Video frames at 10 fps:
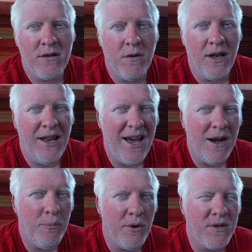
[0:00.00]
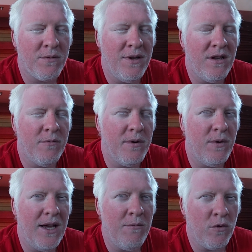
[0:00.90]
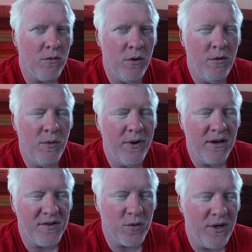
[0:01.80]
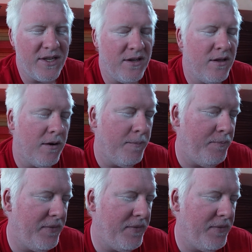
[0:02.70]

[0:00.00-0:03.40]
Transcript: So a lot of boats were in there, but we had more room and we could have squeezed in there.